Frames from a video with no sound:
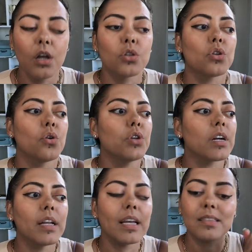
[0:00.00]
So you're
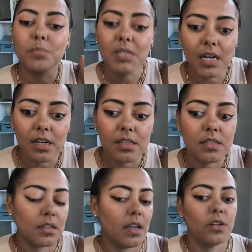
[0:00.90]
going to get some
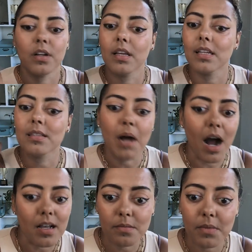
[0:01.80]
duds and you're going to get some
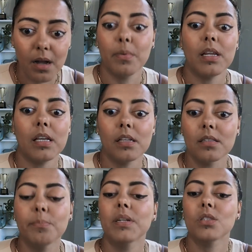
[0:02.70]
awesome companies,
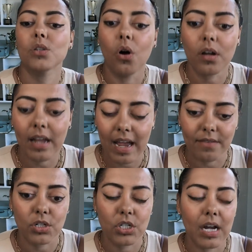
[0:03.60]
but it's all going to
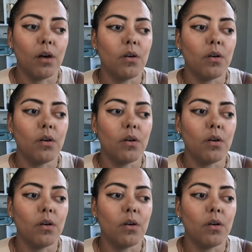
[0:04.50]
average out.